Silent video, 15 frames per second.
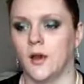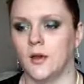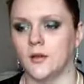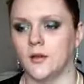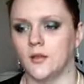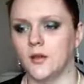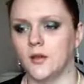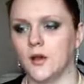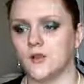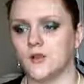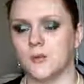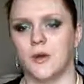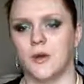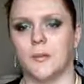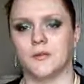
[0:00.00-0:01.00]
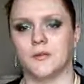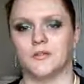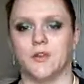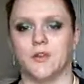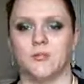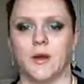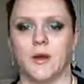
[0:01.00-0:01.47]
and I think I used to pay
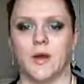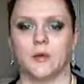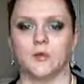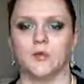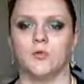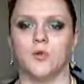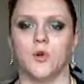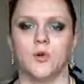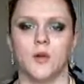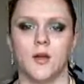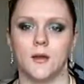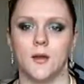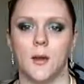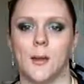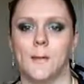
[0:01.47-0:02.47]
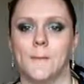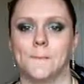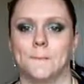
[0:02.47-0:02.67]
about £7 for it.